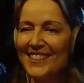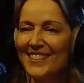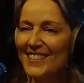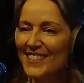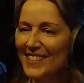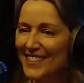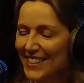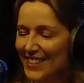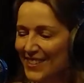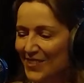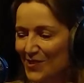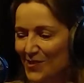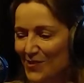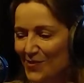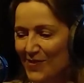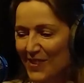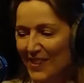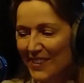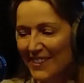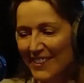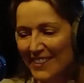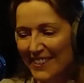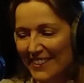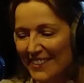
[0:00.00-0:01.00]
So I did all
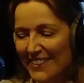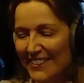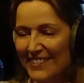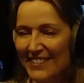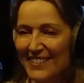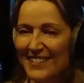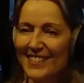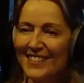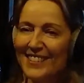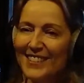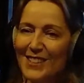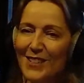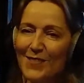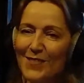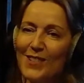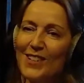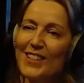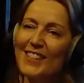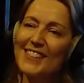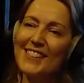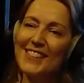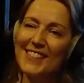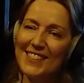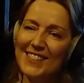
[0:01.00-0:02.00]
my
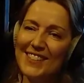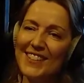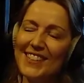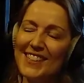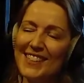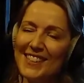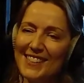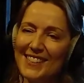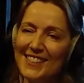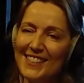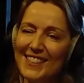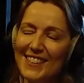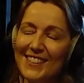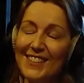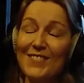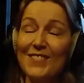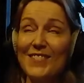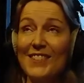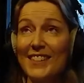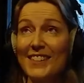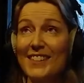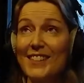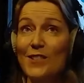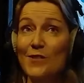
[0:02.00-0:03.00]
WSET
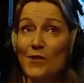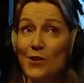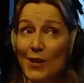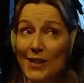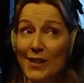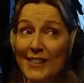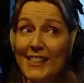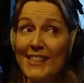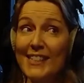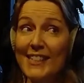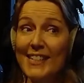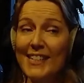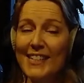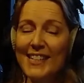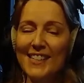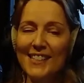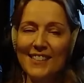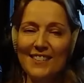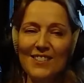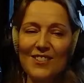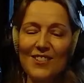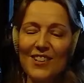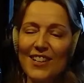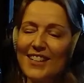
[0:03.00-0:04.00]

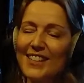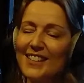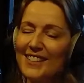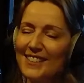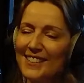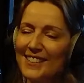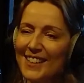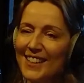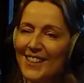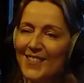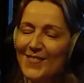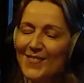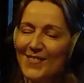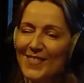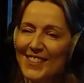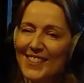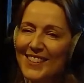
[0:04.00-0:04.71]
trade exams.